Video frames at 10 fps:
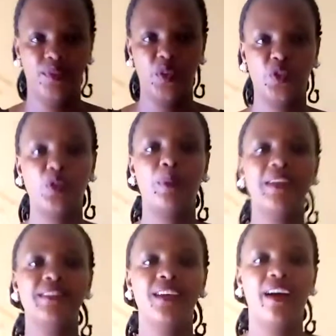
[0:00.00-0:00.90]

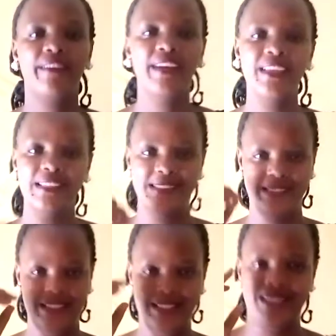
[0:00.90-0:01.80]
Automatically, it
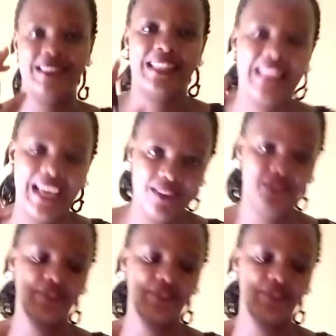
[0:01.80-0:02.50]
is love.